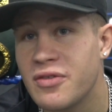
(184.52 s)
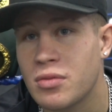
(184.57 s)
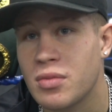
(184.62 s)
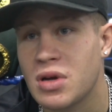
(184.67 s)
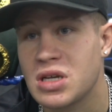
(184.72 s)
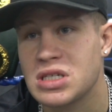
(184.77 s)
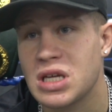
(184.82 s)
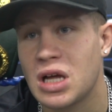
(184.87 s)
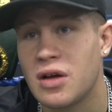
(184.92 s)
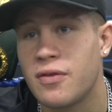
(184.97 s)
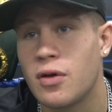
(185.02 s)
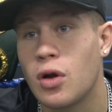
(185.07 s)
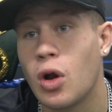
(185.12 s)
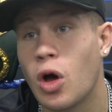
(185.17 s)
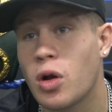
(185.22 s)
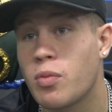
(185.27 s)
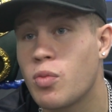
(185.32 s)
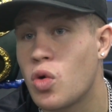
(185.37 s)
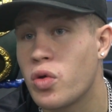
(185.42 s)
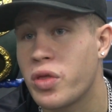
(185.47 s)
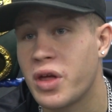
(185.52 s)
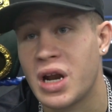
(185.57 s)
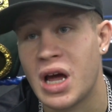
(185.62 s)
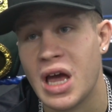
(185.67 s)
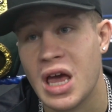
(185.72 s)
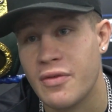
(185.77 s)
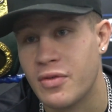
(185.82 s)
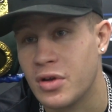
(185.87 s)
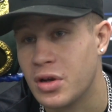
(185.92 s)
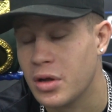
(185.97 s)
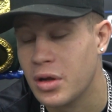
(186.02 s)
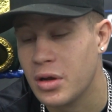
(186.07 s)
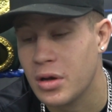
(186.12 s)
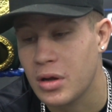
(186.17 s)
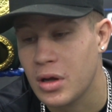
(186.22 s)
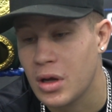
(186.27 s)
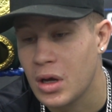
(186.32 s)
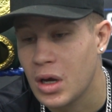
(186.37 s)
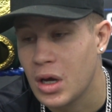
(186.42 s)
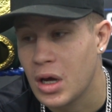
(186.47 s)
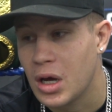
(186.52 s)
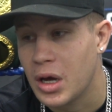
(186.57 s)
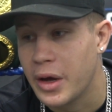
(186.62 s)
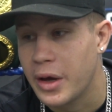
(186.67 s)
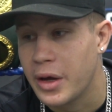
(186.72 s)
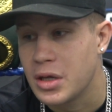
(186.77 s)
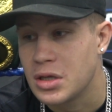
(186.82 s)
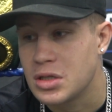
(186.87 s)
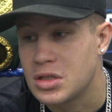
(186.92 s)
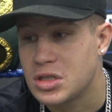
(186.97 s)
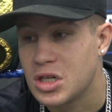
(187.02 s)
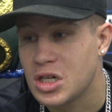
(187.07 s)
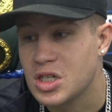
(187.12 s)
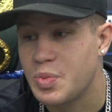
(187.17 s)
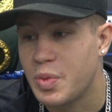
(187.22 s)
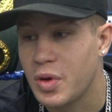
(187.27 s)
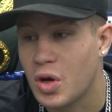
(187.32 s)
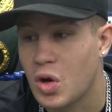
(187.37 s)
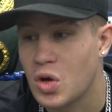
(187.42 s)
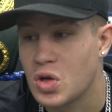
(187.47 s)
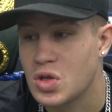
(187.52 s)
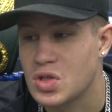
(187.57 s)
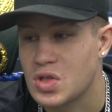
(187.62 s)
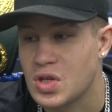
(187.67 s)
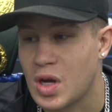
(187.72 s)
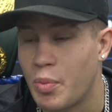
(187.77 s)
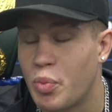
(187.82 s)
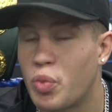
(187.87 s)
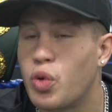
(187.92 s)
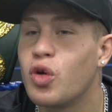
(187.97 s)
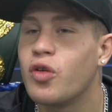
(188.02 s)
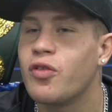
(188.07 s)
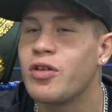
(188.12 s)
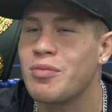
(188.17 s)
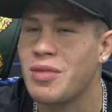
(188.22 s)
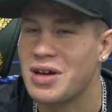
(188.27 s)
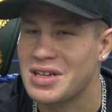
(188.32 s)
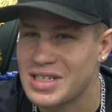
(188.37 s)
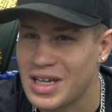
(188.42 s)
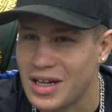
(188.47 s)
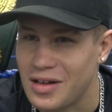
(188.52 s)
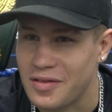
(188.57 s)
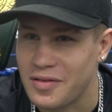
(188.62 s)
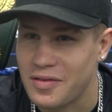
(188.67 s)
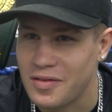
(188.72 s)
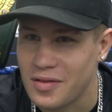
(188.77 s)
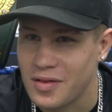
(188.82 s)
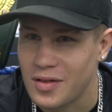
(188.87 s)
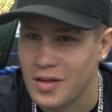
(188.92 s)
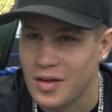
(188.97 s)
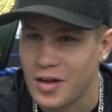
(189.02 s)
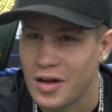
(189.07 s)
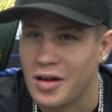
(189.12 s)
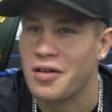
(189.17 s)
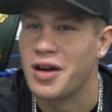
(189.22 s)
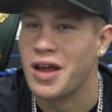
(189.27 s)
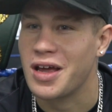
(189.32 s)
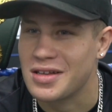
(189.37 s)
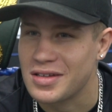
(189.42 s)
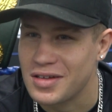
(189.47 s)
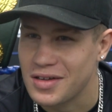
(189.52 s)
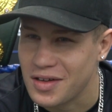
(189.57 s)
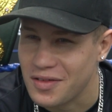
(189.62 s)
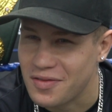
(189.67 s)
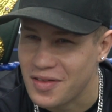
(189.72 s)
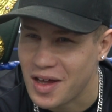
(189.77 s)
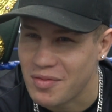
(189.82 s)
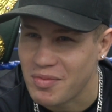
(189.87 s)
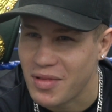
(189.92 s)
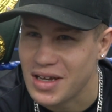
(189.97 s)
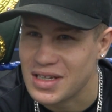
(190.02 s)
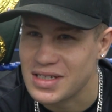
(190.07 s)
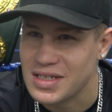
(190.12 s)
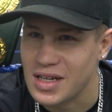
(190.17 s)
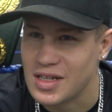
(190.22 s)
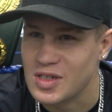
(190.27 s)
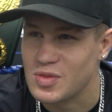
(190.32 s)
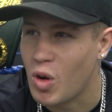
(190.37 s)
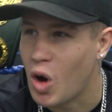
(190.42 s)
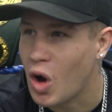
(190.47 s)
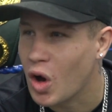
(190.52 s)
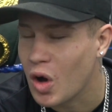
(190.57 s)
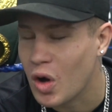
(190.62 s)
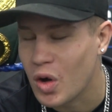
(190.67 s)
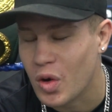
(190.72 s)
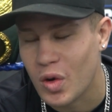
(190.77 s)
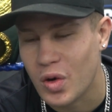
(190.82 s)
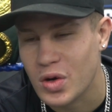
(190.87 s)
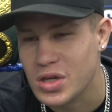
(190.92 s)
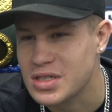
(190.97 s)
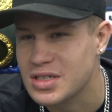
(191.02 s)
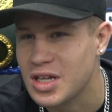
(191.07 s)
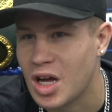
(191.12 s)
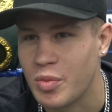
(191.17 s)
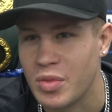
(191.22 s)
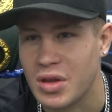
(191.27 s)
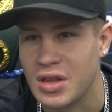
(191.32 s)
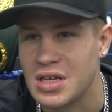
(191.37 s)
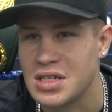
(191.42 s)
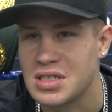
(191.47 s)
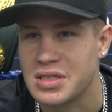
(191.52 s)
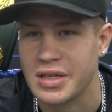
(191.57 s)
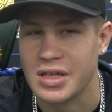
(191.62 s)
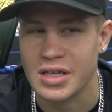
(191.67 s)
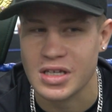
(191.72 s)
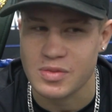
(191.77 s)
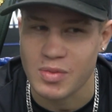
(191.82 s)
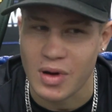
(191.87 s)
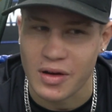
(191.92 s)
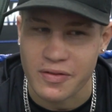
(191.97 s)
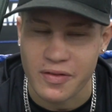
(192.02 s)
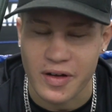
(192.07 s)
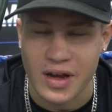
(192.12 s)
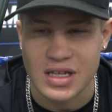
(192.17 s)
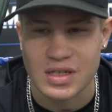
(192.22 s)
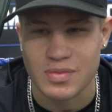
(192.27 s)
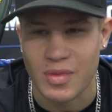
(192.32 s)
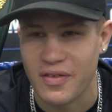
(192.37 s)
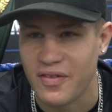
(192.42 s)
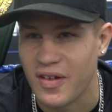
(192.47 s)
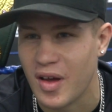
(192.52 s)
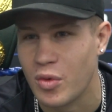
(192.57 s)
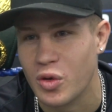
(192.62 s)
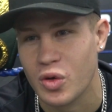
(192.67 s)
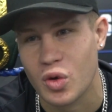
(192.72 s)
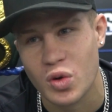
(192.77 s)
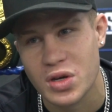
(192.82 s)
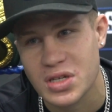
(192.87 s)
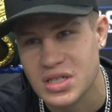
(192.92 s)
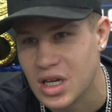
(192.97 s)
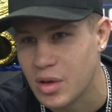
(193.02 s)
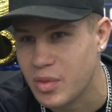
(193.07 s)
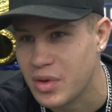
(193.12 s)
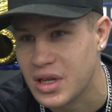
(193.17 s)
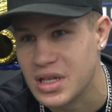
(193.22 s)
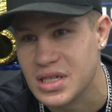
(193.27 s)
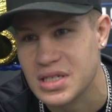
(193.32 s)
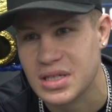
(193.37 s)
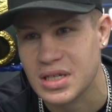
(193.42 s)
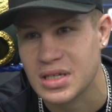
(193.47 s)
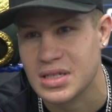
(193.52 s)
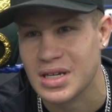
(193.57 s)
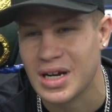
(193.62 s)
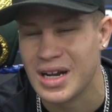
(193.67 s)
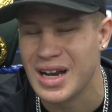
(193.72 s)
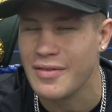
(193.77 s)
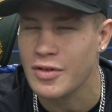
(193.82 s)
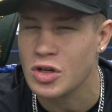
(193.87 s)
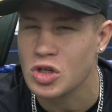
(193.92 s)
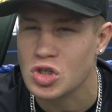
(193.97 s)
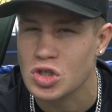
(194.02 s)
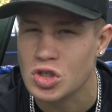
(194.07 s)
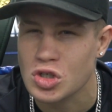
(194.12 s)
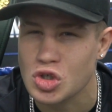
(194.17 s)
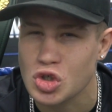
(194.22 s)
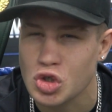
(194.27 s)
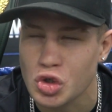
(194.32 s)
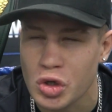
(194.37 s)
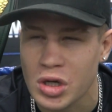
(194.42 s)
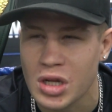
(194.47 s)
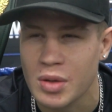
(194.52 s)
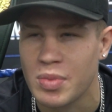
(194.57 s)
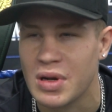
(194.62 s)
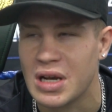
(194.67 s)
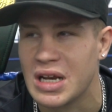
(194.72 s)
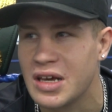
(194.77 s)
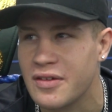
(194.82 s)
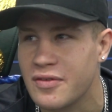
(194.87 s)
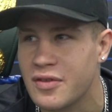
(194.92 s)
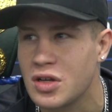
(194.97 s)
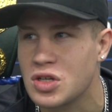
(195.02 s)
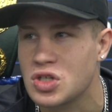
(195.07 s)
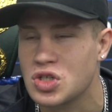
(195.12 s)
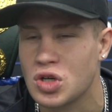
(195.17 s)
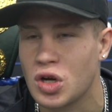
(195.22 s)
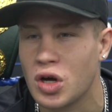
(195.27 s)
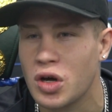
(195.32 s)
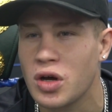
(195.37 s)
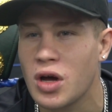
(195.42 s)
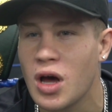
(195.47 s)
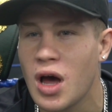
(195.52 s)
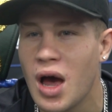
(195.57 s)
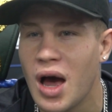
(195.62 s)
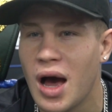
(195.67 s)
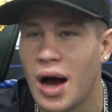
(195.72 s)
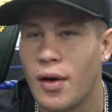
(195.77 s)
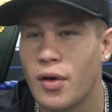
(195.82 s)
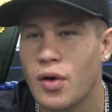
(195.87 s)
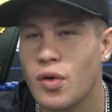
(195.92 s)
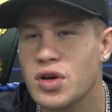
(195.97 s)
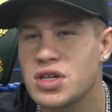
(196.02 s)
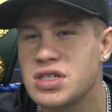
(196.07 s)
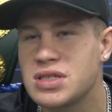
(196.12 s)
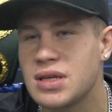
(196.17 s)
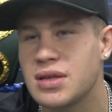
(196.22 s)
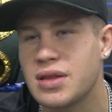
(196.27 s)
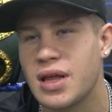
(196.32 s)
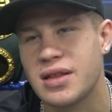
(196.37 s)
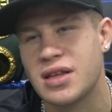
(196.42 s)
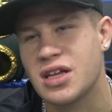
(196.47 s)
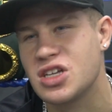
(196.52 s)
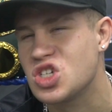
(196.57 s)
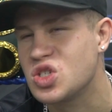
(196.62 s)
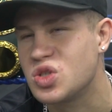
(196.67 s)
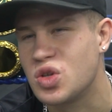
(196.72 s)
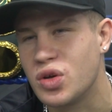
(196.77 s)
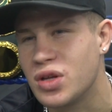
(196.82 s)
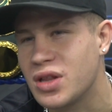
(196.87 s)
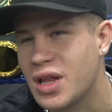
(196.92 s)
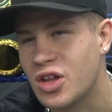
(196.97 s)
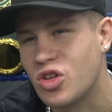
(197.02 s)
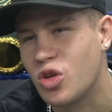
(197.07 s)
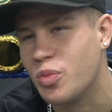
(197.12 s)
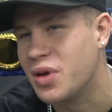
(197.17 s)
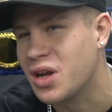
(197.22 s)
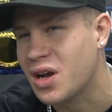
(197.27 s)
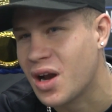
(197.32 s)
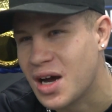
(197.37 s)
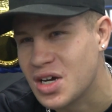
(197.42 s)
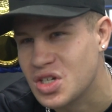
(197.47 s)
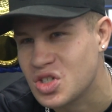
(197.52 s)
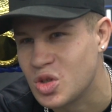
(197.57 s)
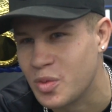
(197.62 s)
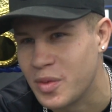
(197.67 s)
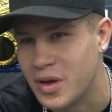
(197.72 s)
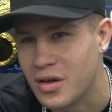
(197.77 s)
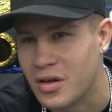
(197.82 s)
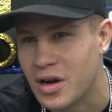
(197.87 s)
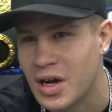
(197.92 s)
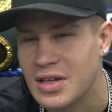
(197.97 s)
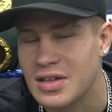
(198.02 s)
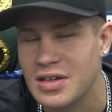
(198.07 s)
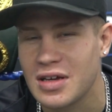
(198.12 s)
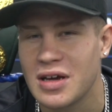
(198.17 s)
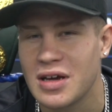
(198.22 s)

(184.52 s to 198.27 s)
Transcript: in myself a lot more than I ever did, just because I'm proving myself correct, if that makes sense. Marco would always tell me these things. My friends, my family would always tell me these things, and I never truly believed it. I would always think that they're just doing that to be nice to me, right?